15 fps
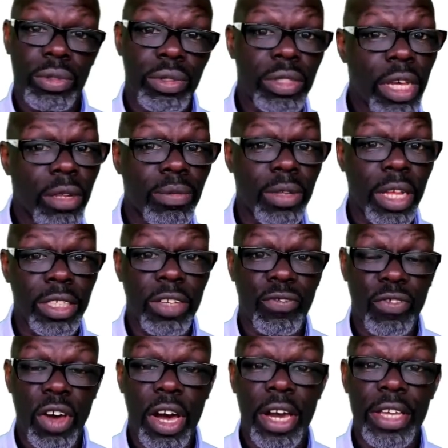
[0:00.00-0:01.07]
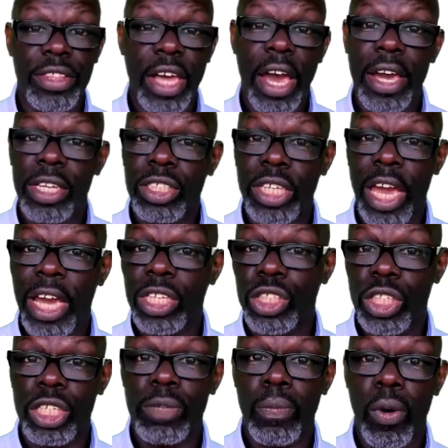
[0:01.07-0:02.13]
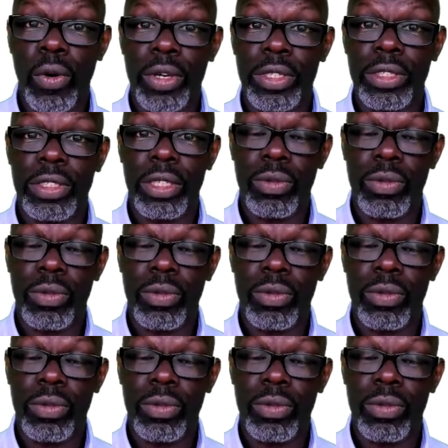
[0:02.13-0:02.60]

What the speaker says: They'll classify that as ashi points.